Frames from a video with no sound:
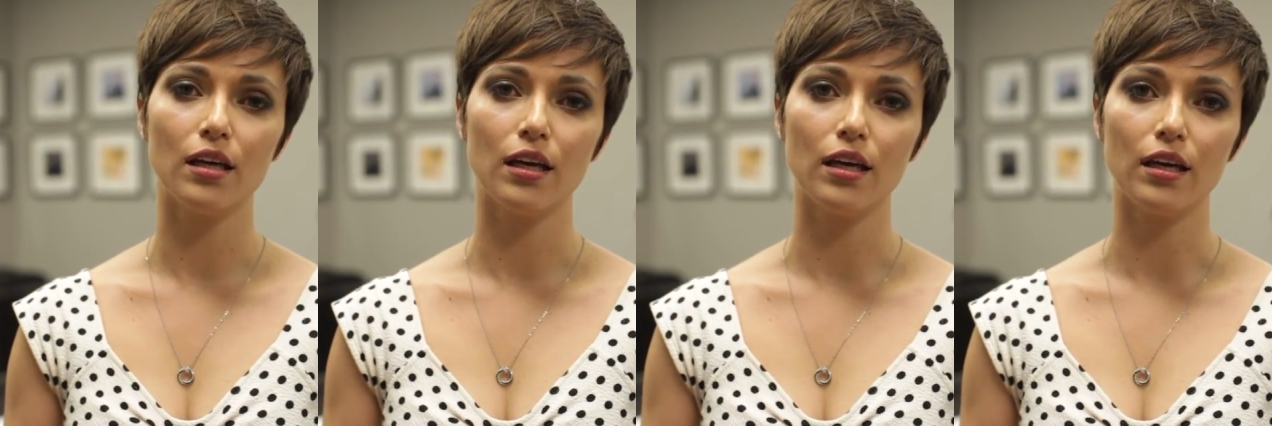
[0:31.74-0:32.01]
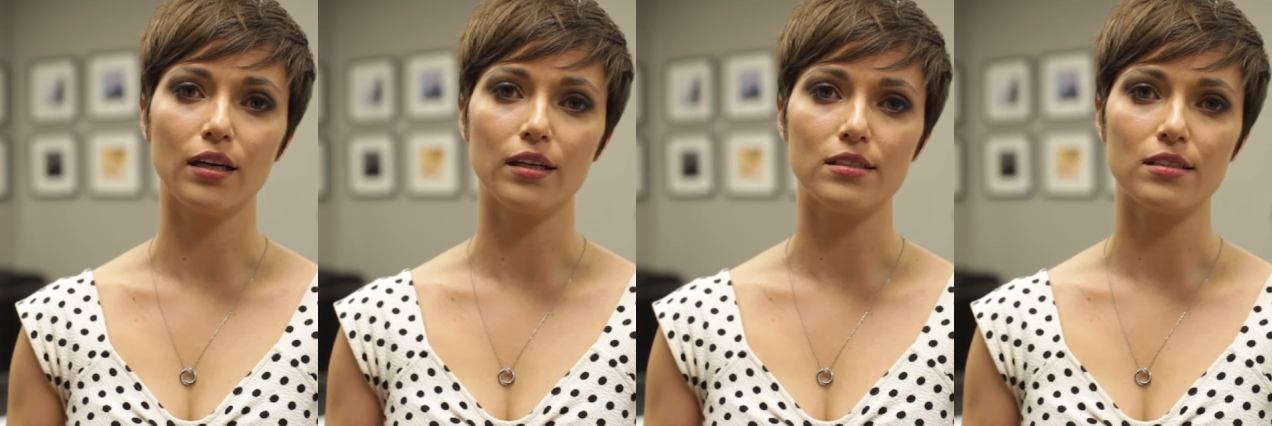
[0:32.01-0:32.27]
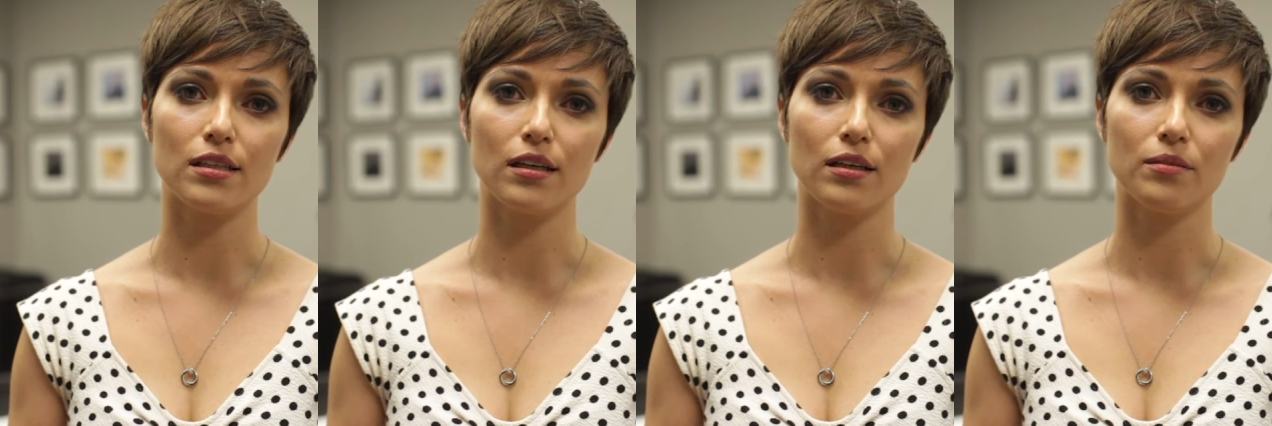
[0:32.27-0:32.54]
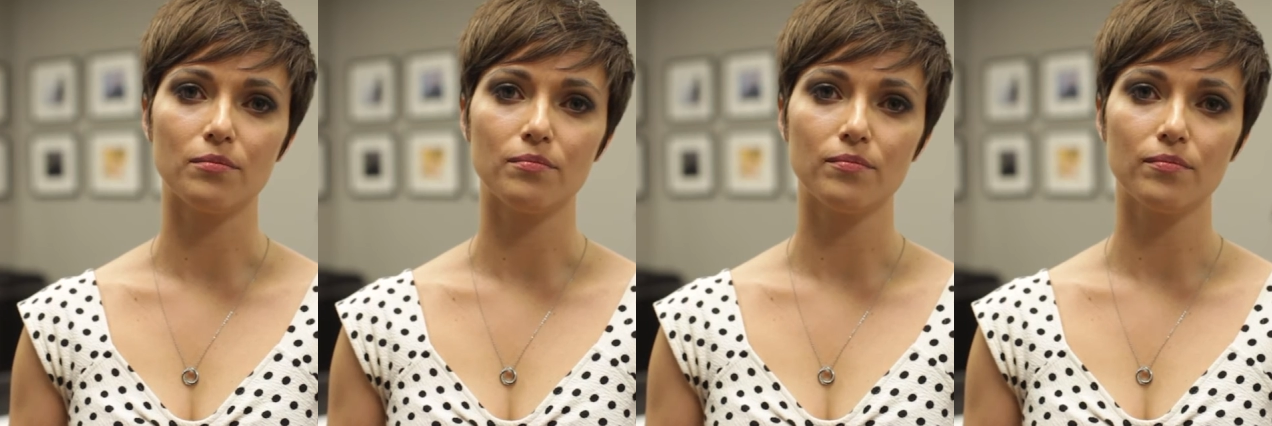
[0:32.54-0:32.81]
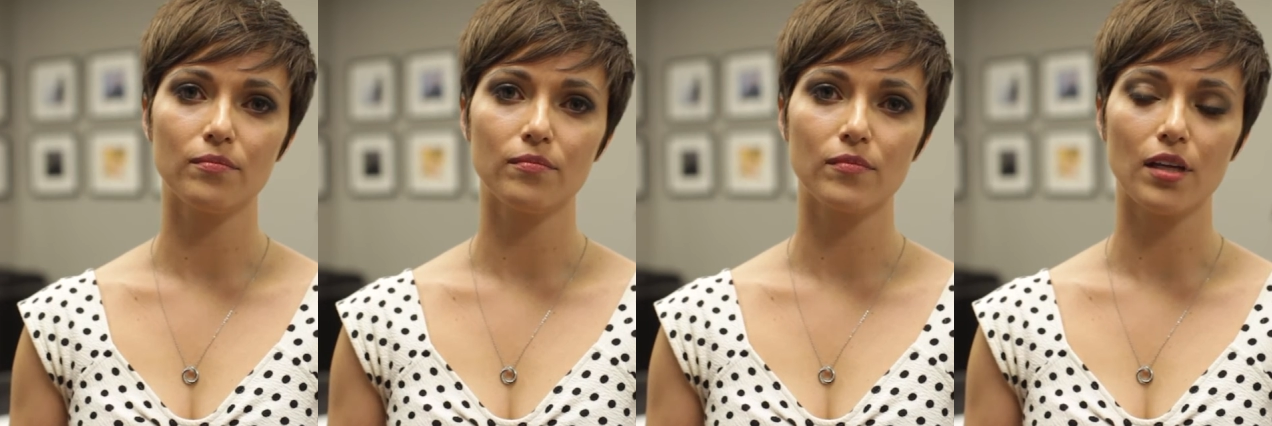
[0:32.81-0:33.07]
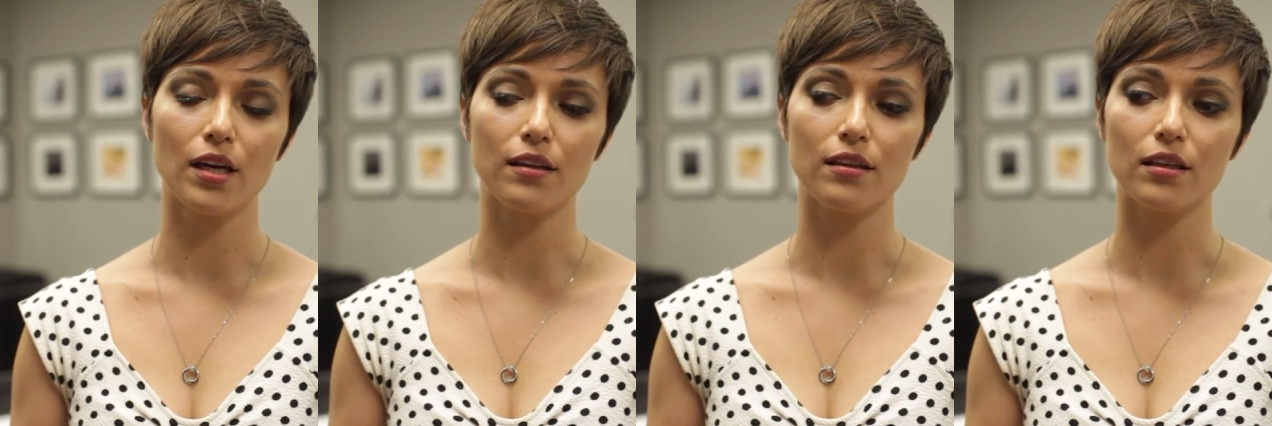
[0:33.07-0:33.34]
And um,
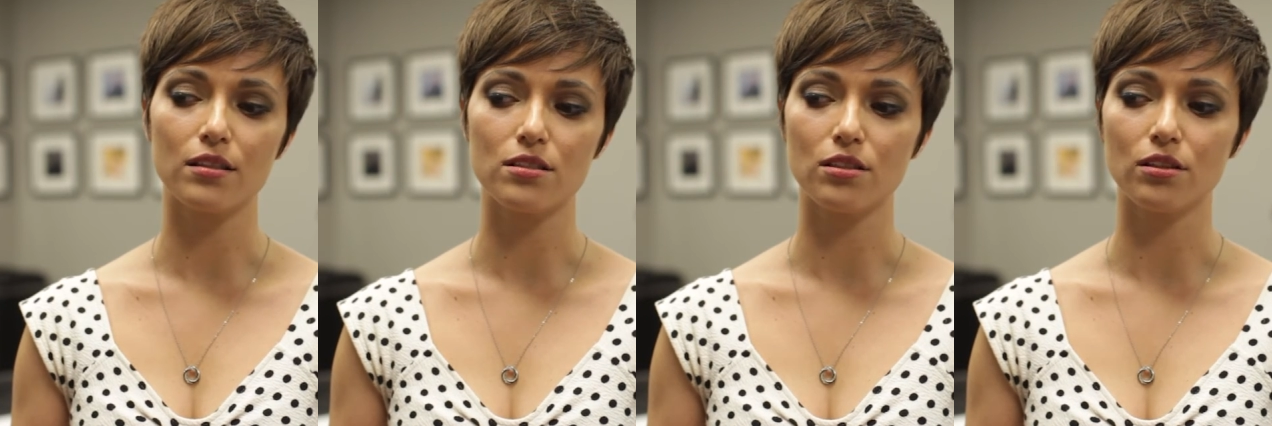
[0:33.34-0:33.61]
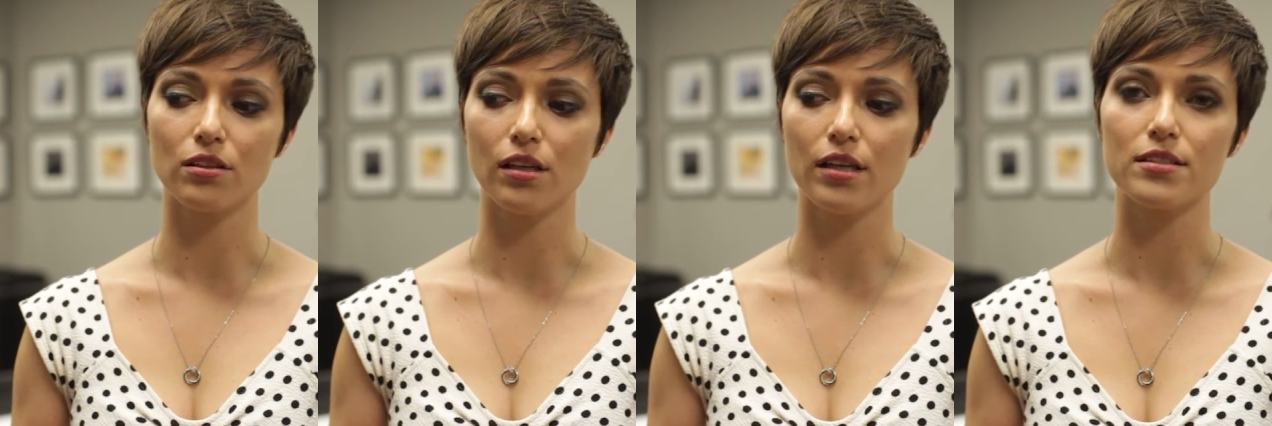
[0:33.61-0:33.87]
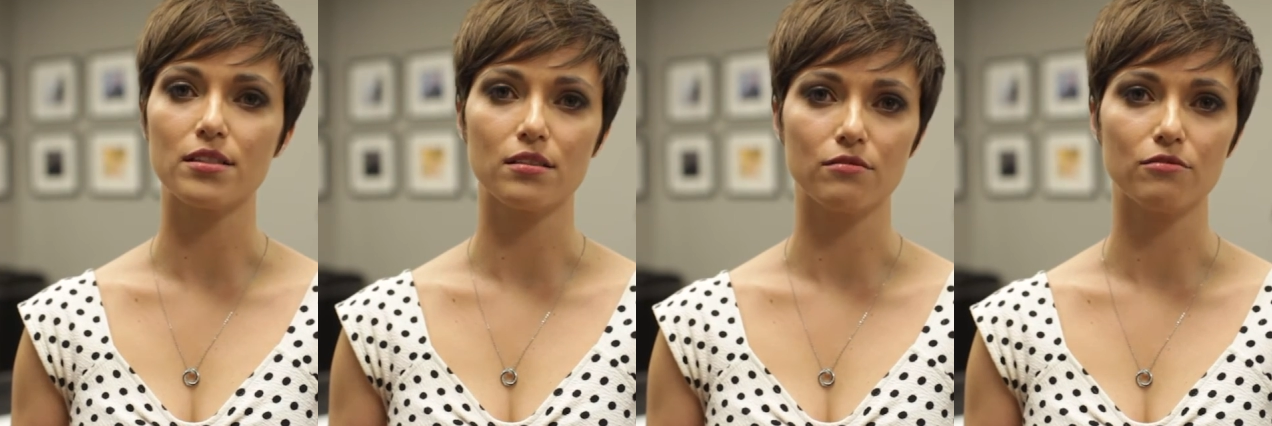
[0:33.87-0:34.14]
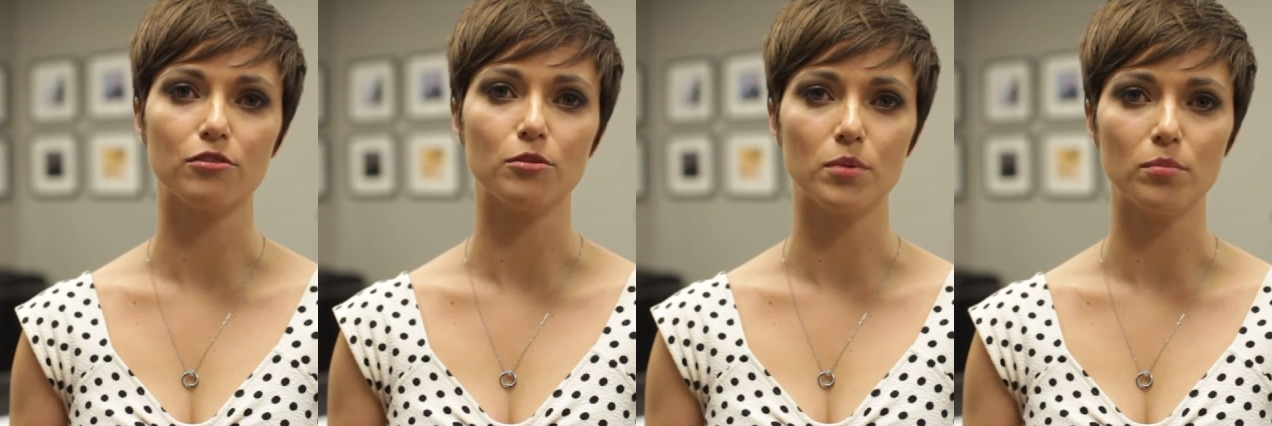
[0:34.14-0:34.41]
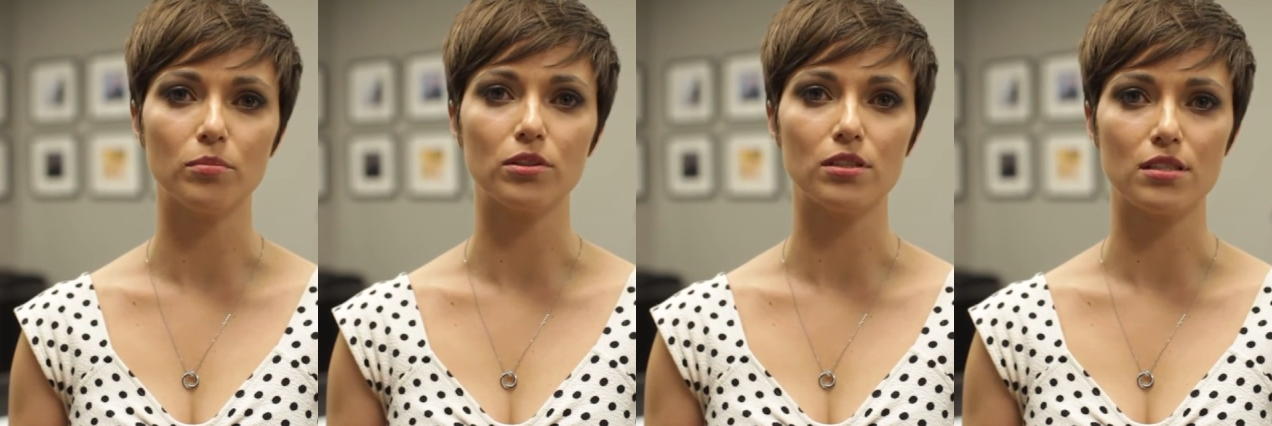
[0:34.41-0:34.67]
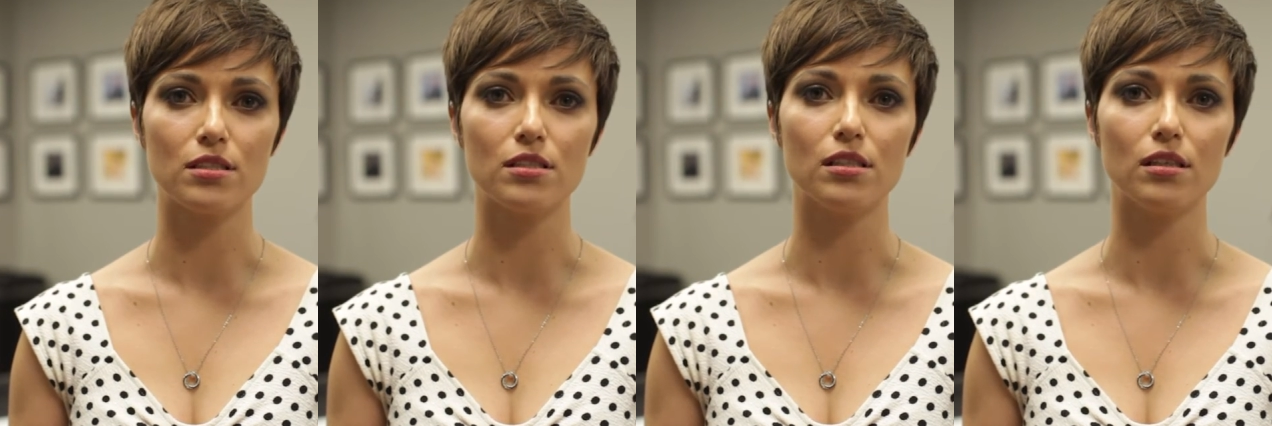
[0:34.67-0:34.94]
I think it's a good lesson for people
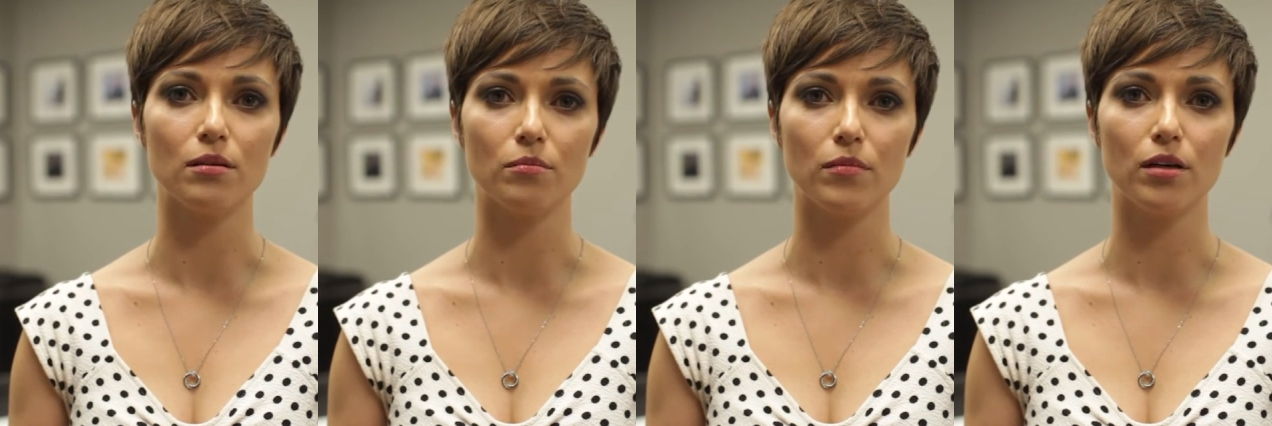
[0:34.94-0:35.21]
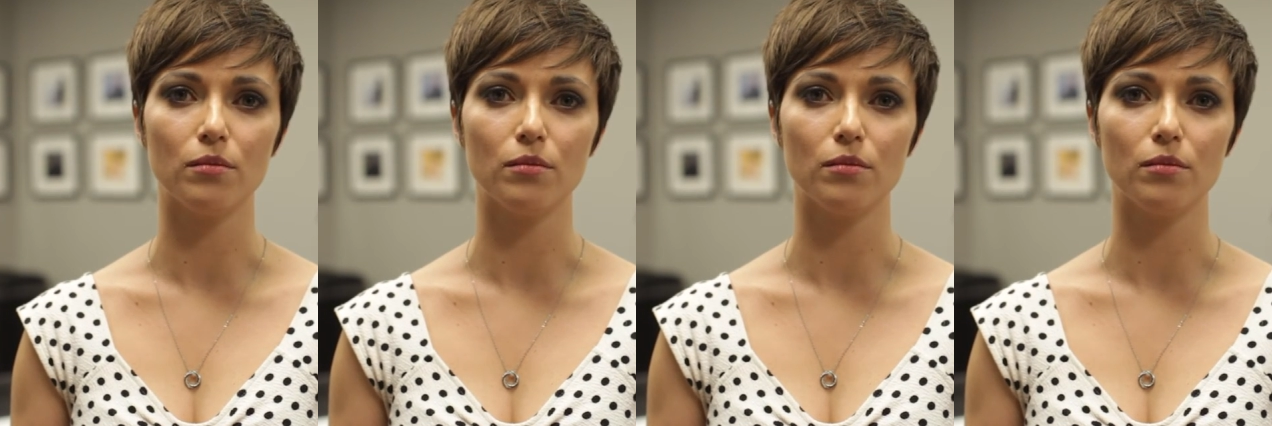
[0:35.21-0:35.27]
to see a,